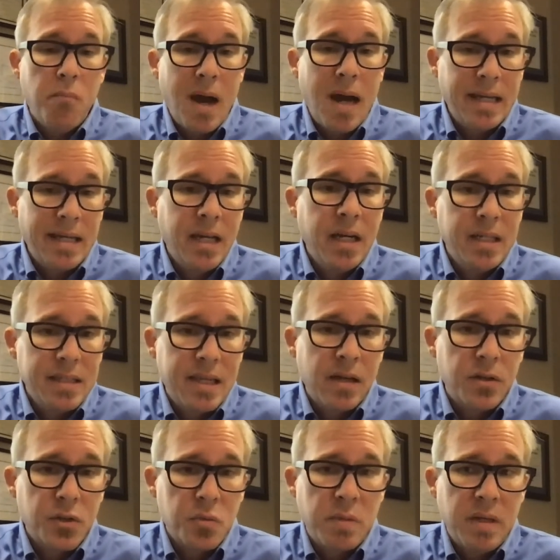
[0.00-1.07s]
But my
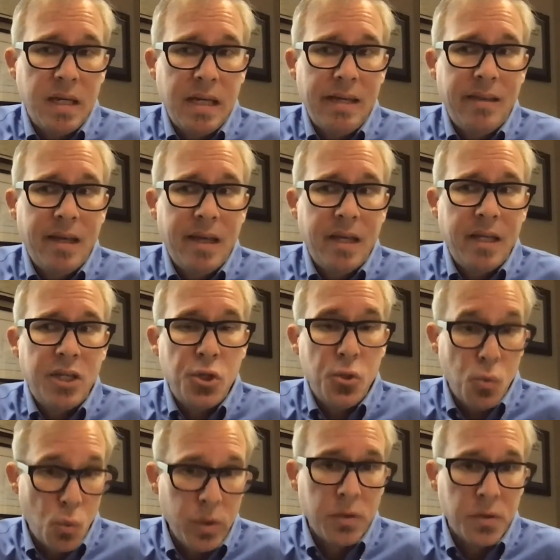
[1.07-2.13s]
gut tells me
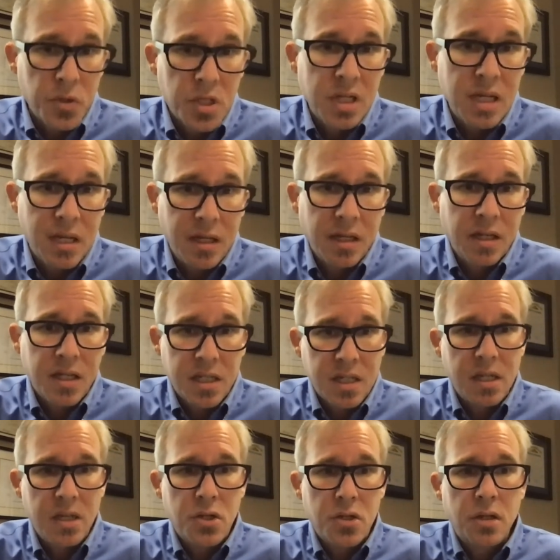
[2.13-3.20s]
that you will see an
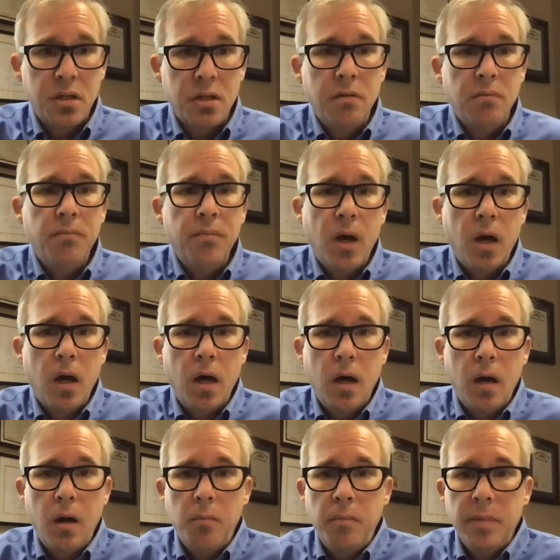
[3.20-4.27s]
extension
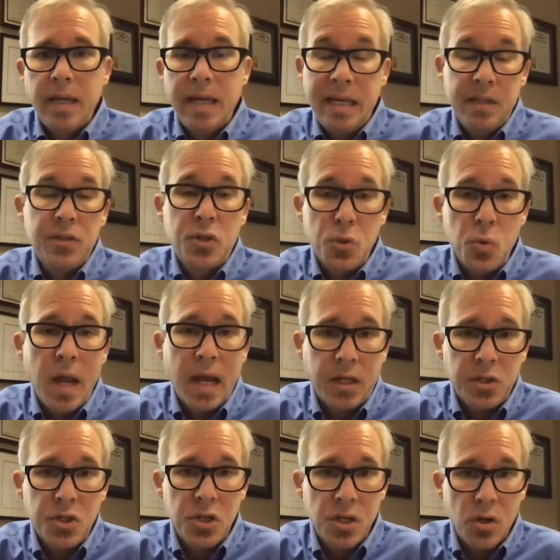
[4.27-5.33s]
into
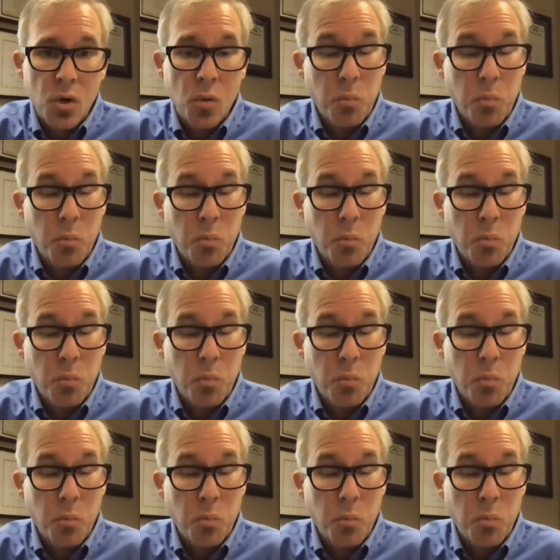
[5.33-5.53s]
next year,